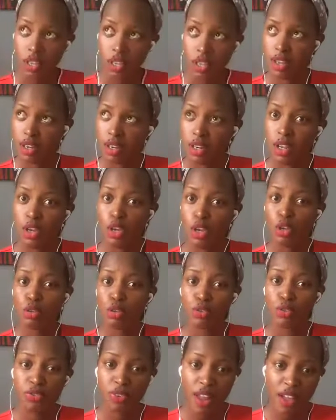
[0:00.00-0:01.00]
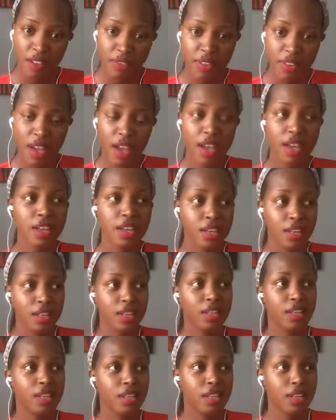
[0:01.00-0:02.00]
fine. So Flavia,
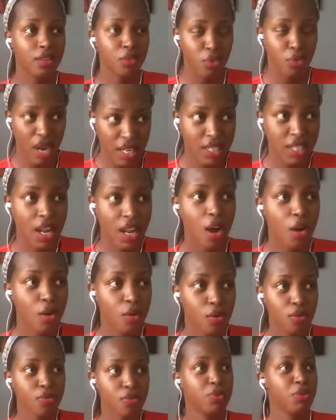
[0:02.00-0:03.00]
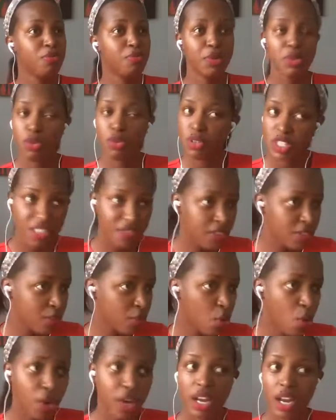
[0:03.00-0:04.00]
right now, you've been on TV
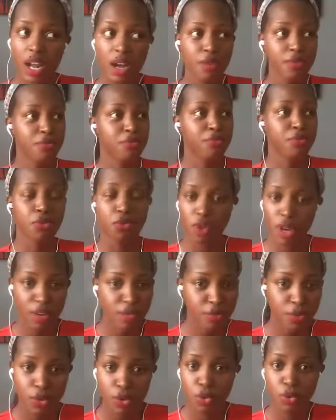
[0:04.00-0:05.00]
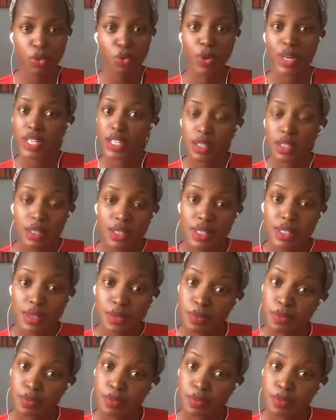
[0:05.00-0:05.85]
long enough. Great for you. What else?